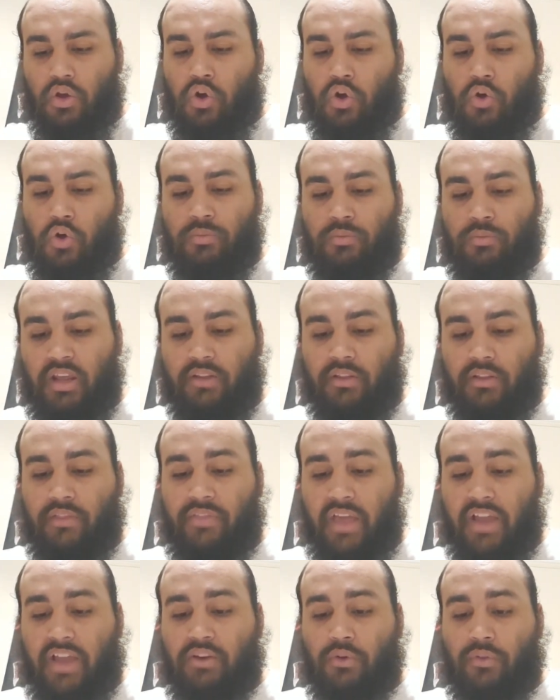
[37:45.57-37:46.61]
whom neither
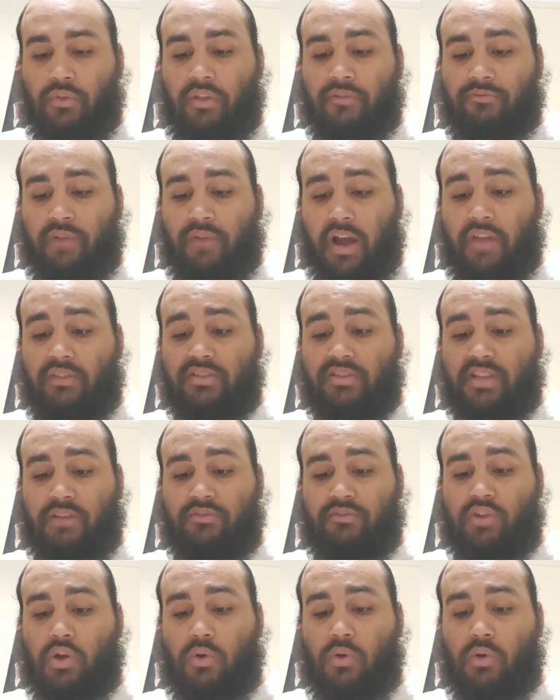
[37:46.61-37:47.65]
they nor their fathers
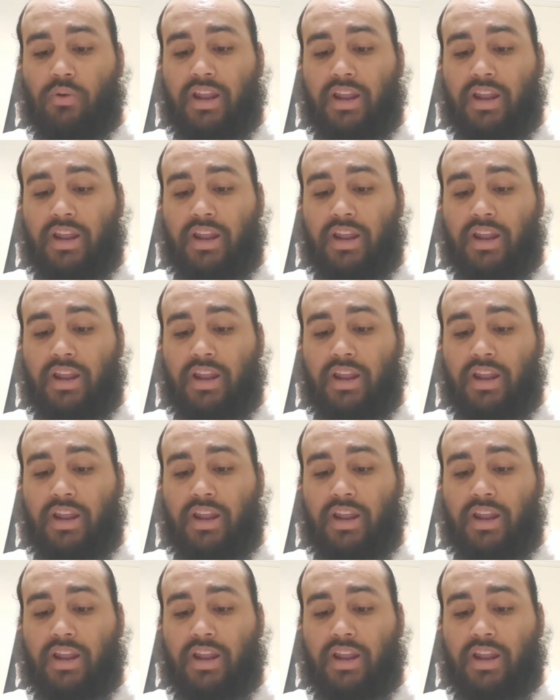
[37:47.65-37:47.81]
have known,